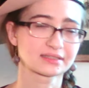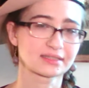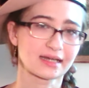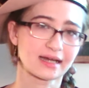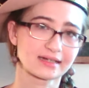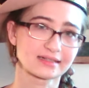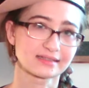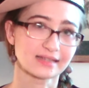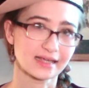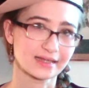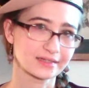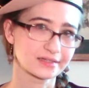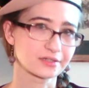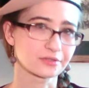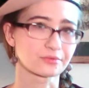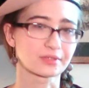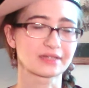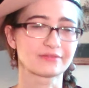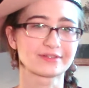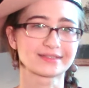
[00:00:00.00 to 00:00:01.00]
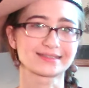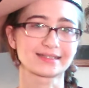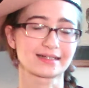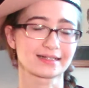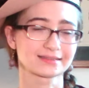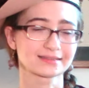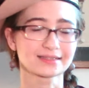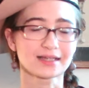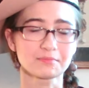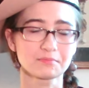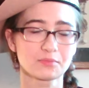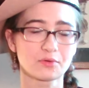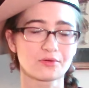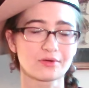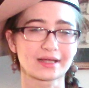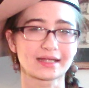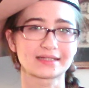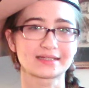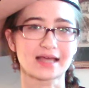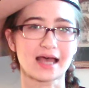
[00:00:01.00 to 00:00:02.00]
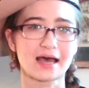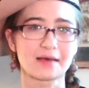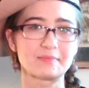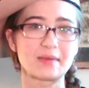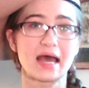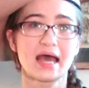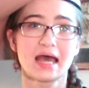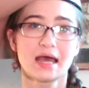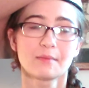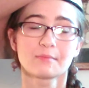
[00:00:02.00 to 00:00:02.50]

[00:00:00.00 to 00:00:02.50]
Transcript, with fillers: that I'd like to revisit at some point, um,